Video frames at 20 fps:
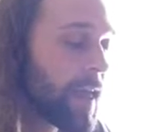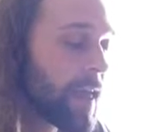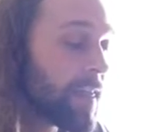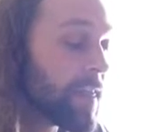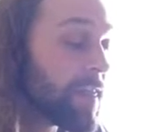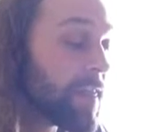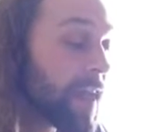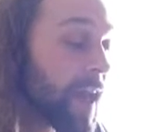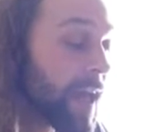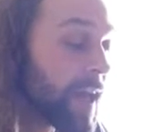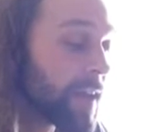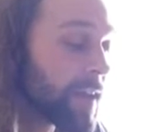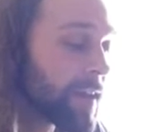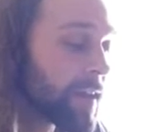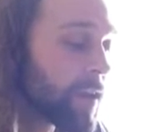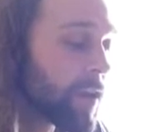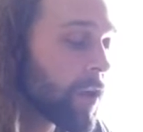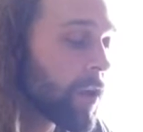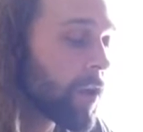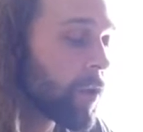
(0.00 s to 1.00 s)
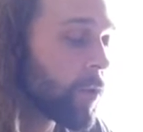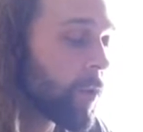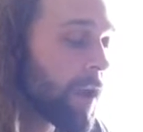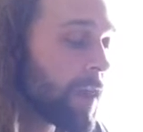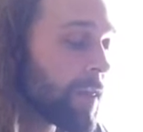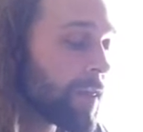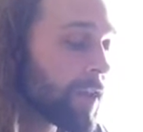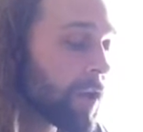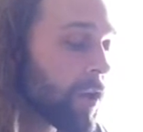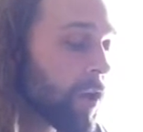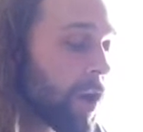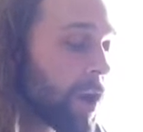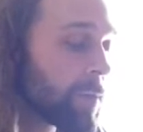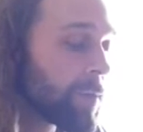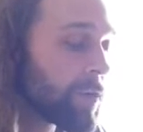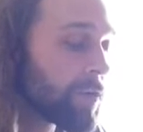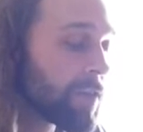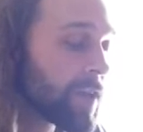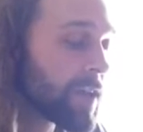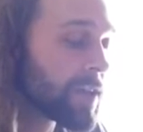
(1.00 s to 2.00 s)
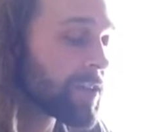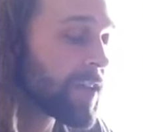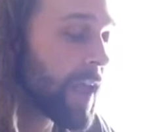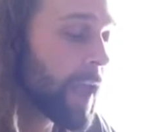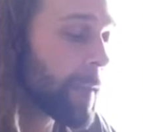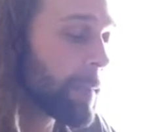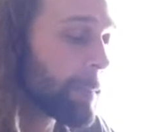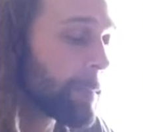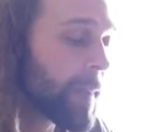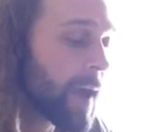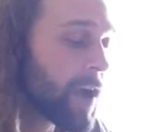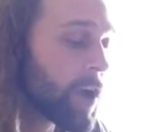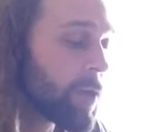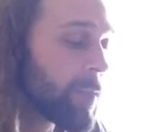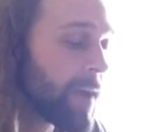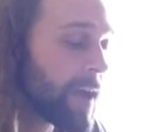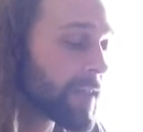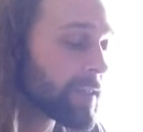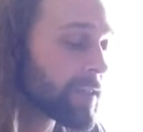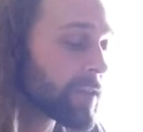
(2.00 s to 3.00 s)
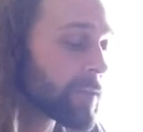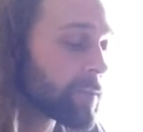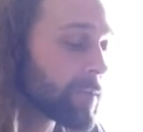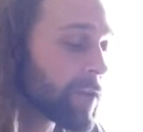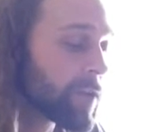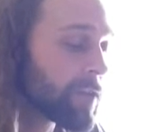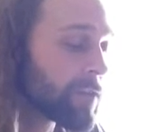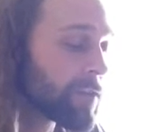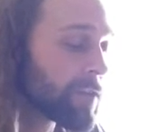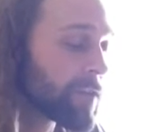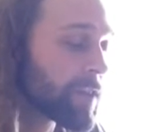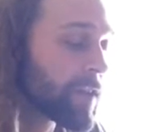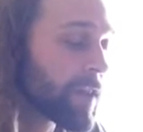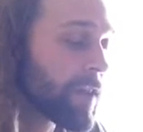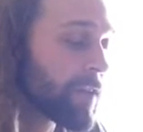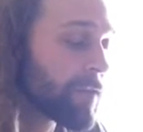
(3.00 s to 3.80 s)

Then, when the carbon-rich hemp biomass is burned for